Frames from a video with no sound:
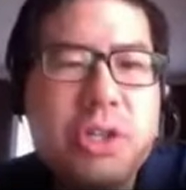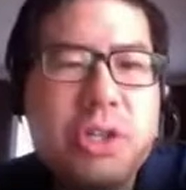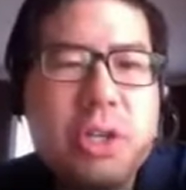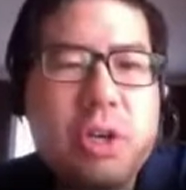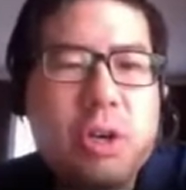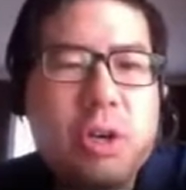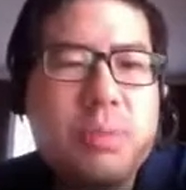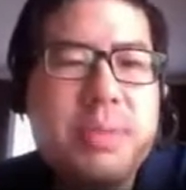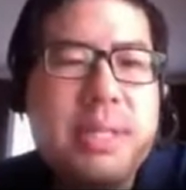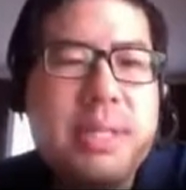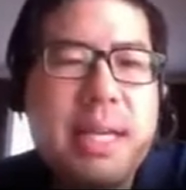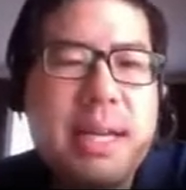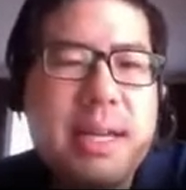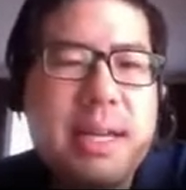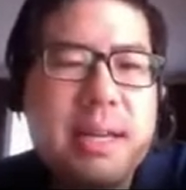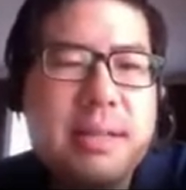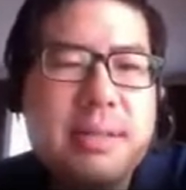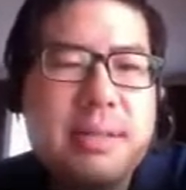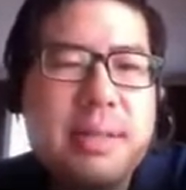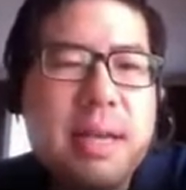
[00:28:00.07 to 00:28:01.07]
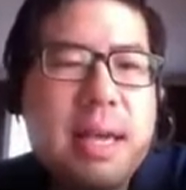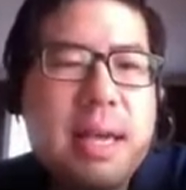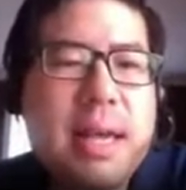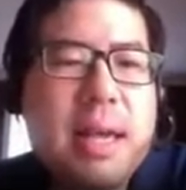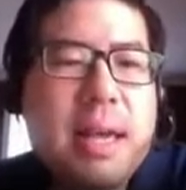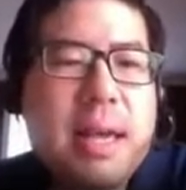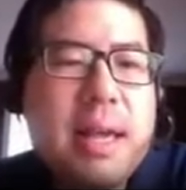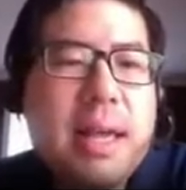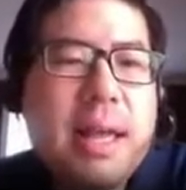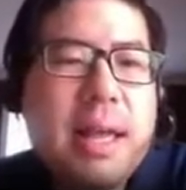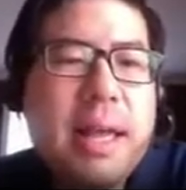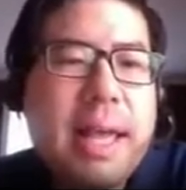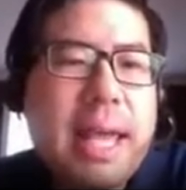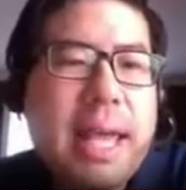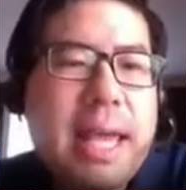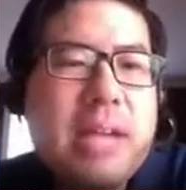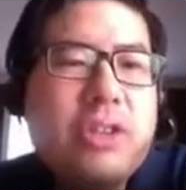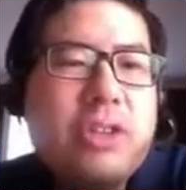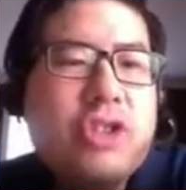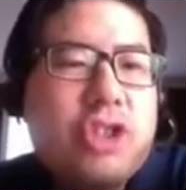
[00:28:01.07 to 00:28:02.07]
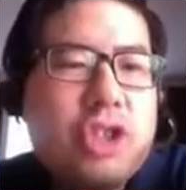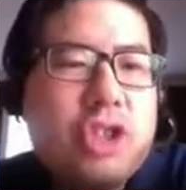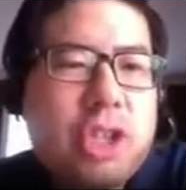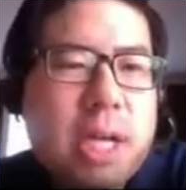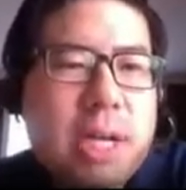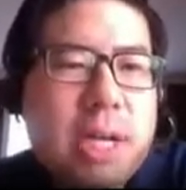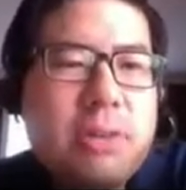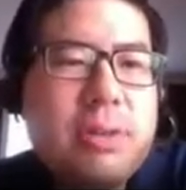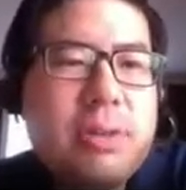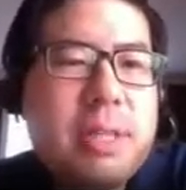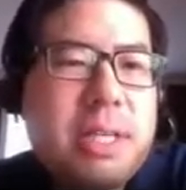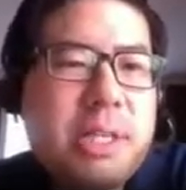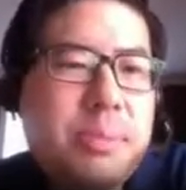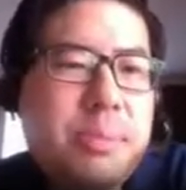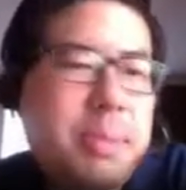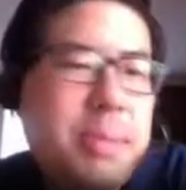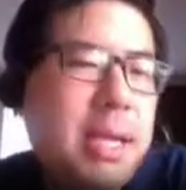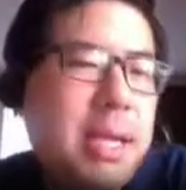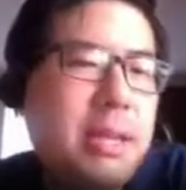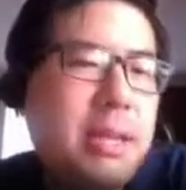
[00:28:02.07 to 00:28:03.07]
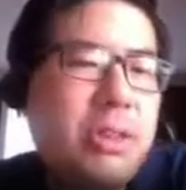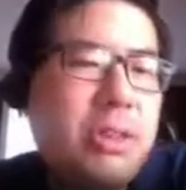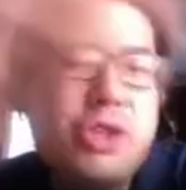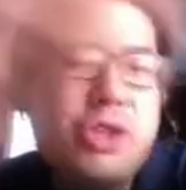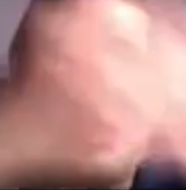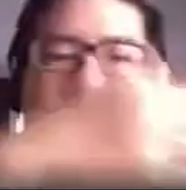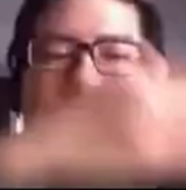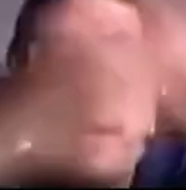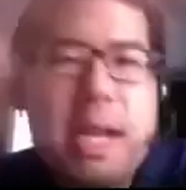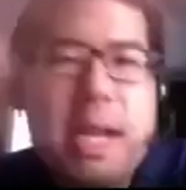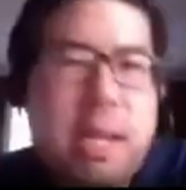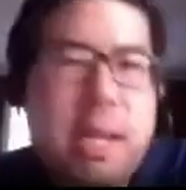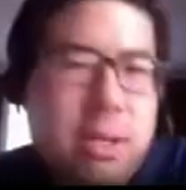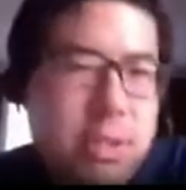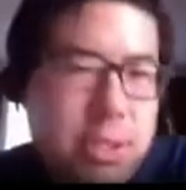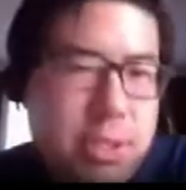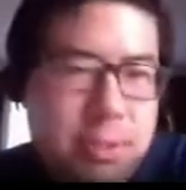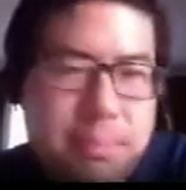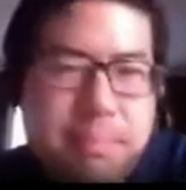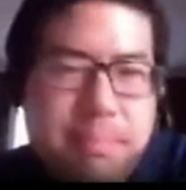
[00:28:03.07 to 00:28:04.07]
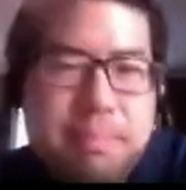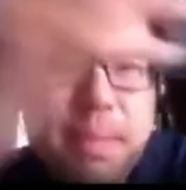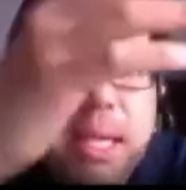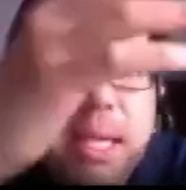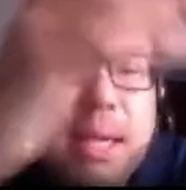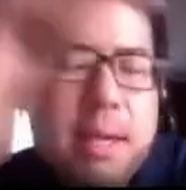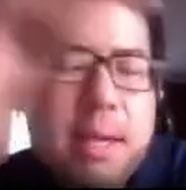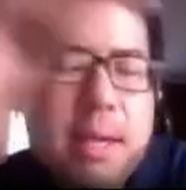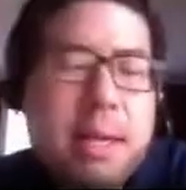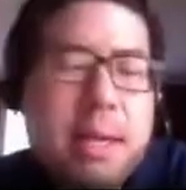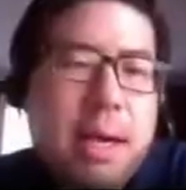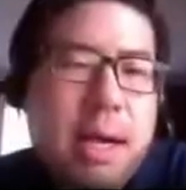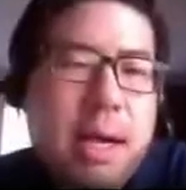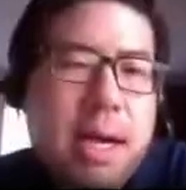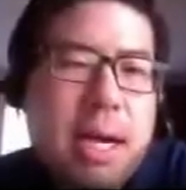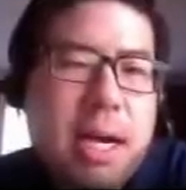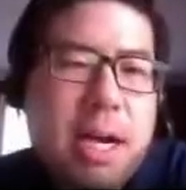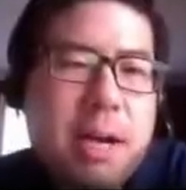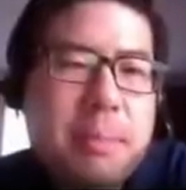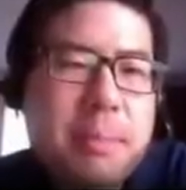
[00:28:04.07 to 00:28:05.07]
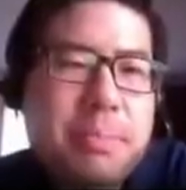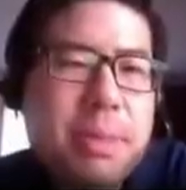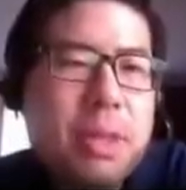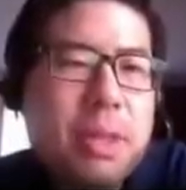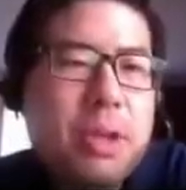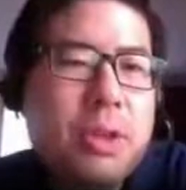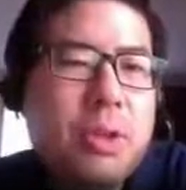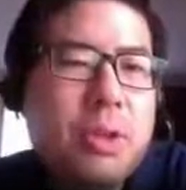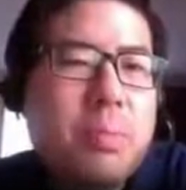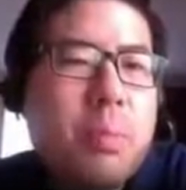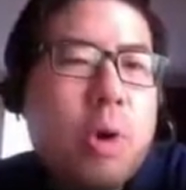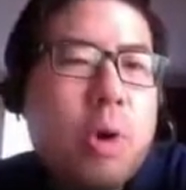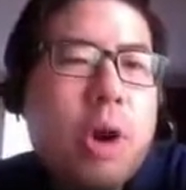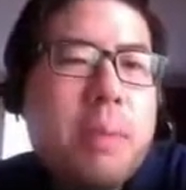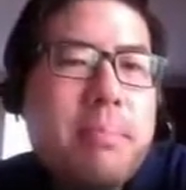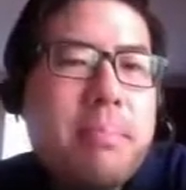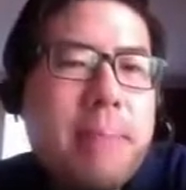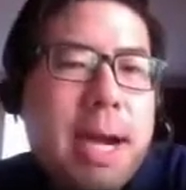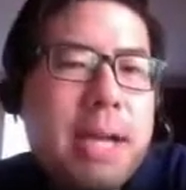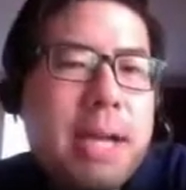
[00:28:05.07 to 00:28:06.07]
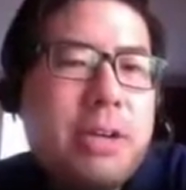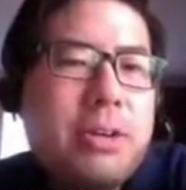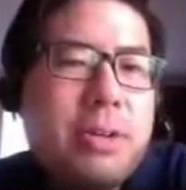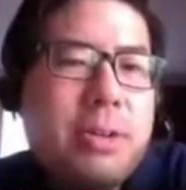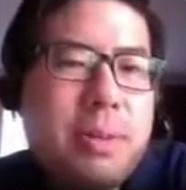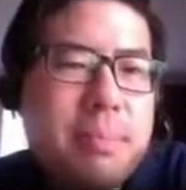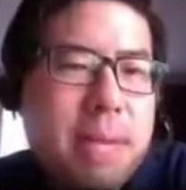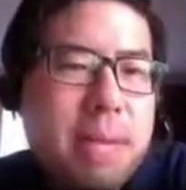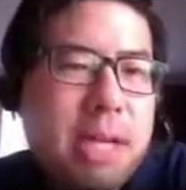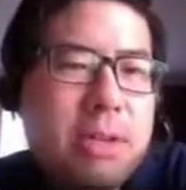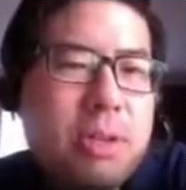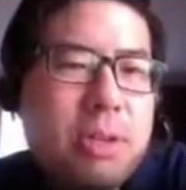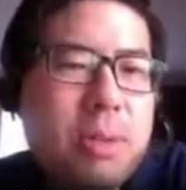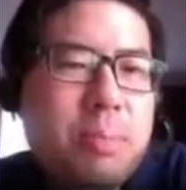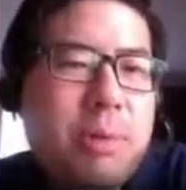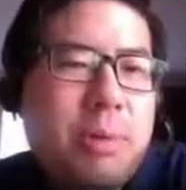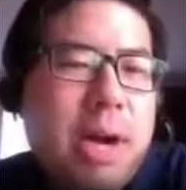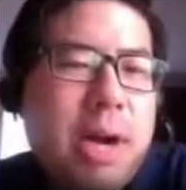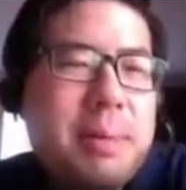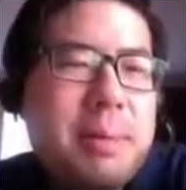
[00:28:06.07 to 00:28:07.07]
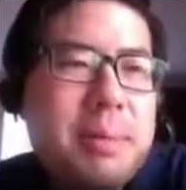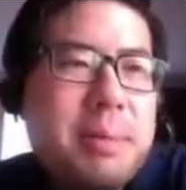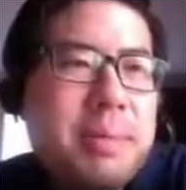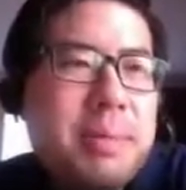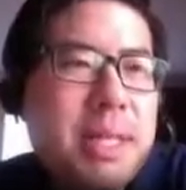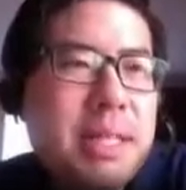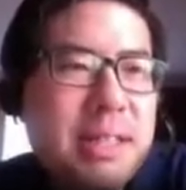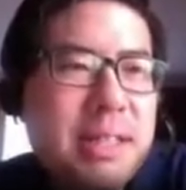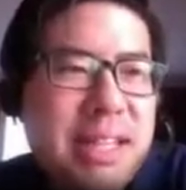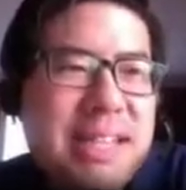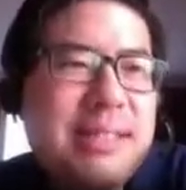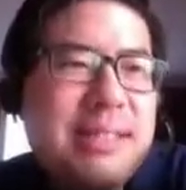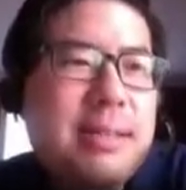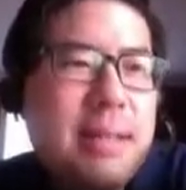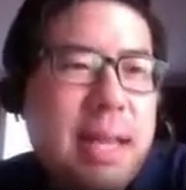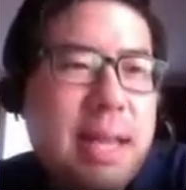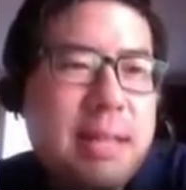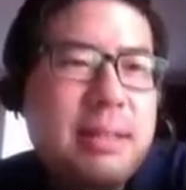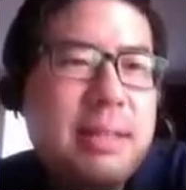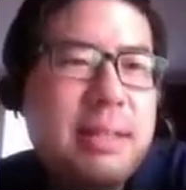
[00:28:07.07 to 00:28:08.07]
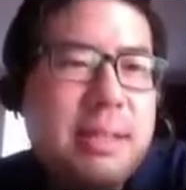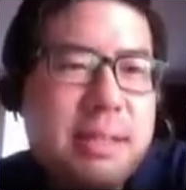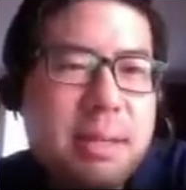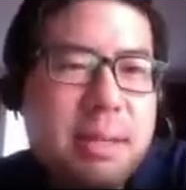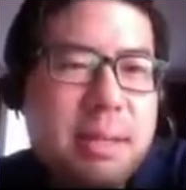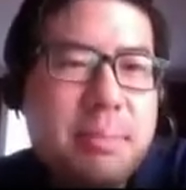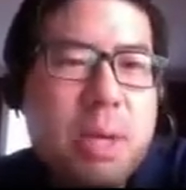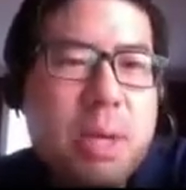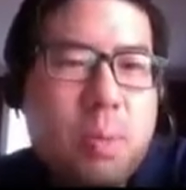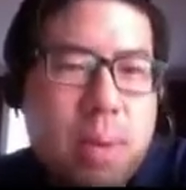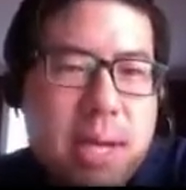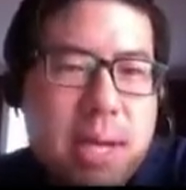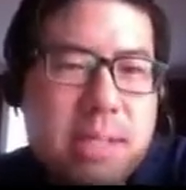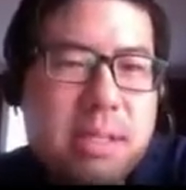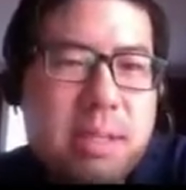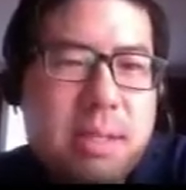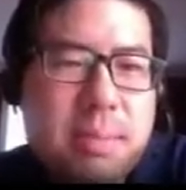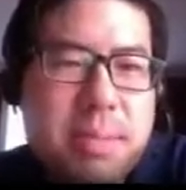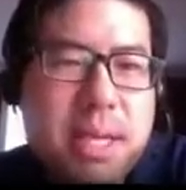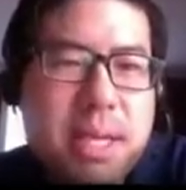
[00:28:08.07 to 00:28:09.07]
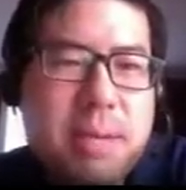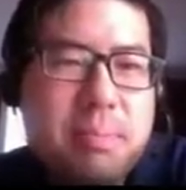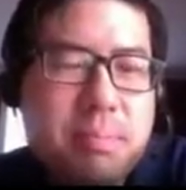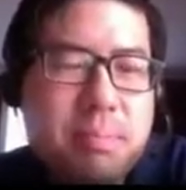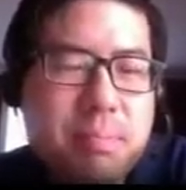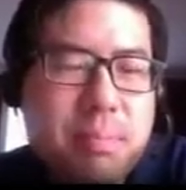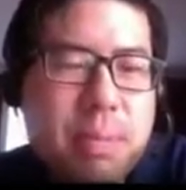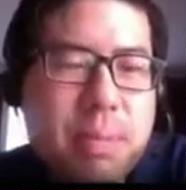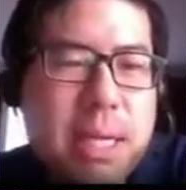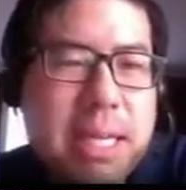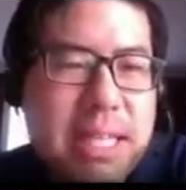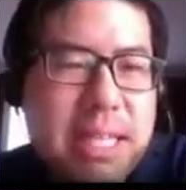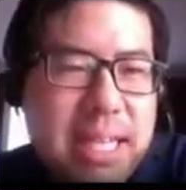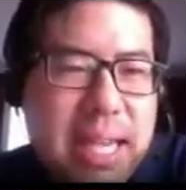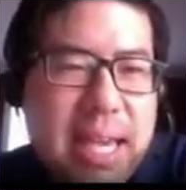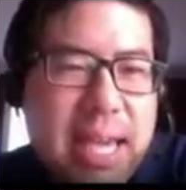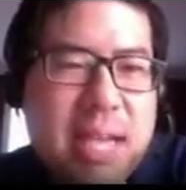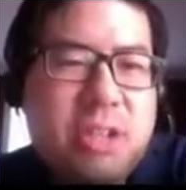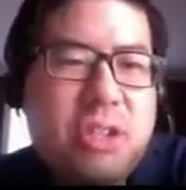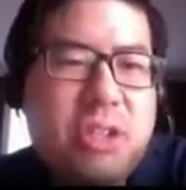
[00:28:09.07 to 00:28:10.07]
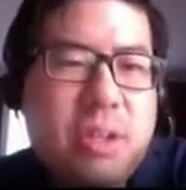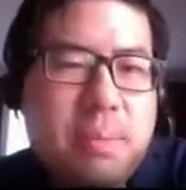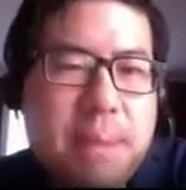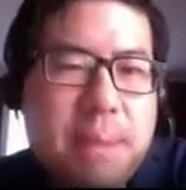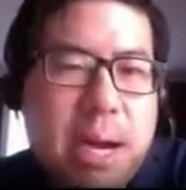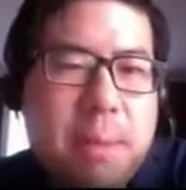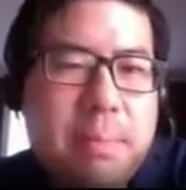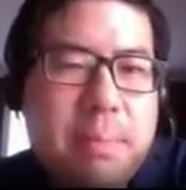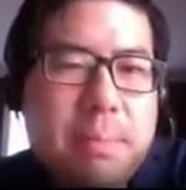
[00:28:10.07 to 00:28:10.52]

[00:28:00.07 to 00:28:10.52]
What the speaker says: home settings. And generally speaking, there's a range. The more minor the medical problem, the less likely somebody wants to be engaged about